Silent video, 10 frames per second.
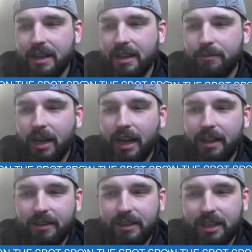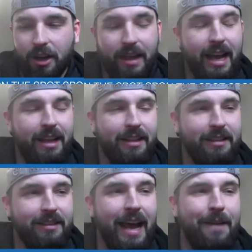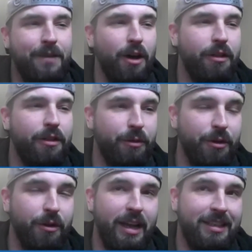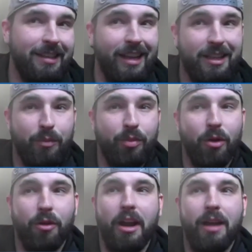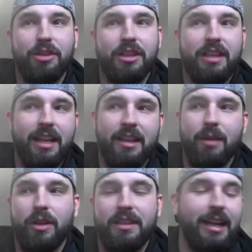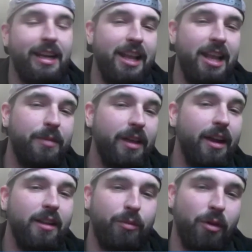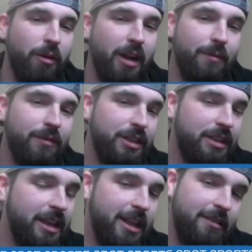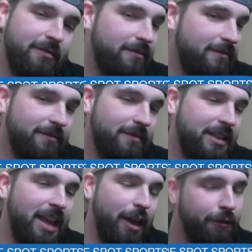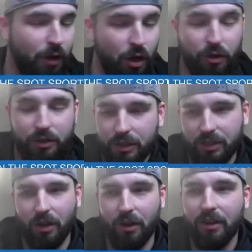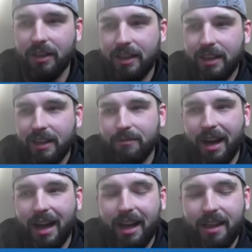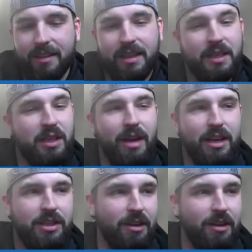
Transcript: But that fell through, as in like the program just ended up, once I got up there, the program just didn't stay afloat. So by the semester